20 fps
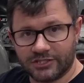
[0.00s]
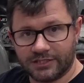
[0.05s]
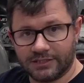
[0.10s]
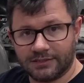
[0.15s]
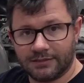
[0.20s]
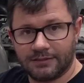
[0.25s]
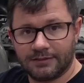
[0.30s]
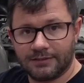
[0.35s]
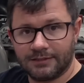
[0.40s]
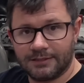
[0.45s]
it,
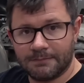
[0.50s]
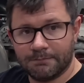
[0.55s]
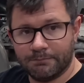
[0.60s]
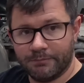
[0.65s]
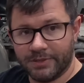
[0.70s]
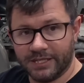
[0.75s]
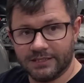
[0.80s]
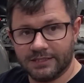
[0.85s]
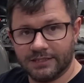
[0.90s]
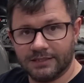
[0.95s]

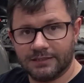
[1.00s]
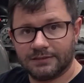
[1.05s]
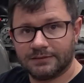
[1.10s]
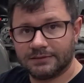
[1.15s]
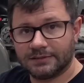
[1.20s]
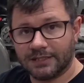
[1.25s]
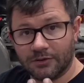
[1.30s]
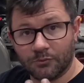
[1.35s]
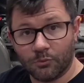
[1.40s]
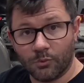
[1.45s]
bend it,
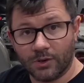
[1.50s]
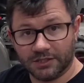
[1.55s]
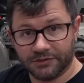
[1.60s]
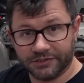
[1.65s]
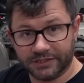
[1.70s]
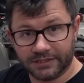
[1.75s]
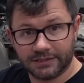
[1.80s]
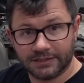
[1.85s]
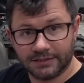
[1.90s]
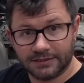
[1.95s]
and weld
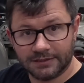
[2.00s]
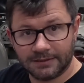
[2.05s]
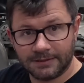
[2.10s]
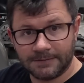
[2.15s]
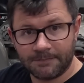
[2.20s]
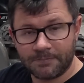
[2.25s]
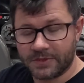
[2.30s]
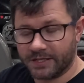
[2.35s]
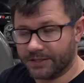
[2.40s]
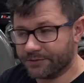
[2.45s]
it.
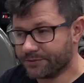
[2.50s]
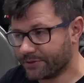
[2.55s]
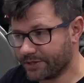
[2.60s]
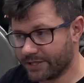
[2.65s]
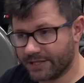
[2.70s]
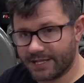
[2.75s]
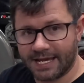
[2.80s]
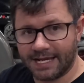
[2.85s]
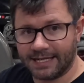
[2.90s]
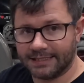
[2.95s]
Other
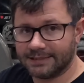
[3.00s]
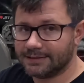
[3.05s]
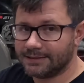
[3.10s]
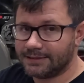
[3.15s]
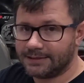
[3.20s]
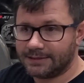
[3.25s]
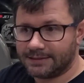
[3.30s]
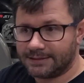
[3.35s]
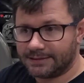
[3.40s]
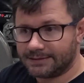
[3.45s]
than that,
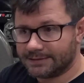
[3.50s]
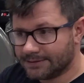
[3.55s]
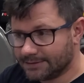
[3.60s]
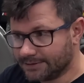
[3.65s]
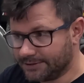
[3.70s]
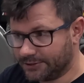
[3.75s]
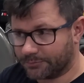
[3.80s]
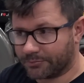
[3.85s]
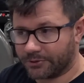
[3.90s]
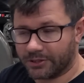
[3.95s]

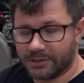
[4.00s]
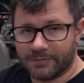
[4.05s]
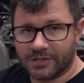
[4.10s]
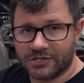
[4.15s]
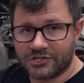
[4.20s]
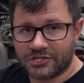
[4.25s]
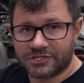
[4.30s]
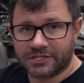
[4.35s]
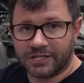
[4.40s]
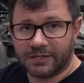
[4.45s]
you're pretty much
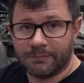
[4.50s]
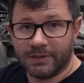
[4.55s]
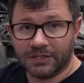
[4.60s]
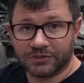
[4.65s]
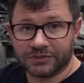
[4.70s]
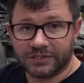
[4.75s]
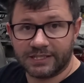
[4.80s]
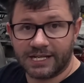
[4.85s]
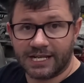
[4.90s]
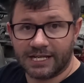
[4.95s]
just going to
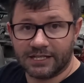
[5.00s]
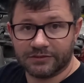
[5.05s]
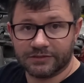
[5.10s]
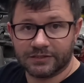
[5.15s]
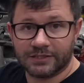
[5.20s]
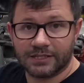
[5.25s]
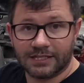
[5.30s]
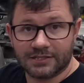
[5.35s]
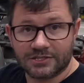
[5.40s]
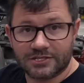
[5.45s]
melt it down
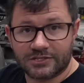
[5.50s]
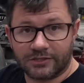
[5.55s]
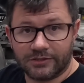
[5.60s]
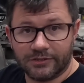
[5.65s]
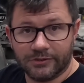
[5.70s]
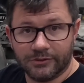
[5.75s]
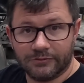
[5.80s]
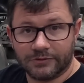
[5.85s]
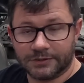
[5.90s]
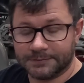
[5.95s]
and start
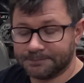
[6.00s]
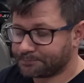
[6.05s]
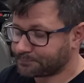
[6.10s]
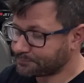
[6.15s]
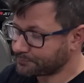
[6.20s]
over.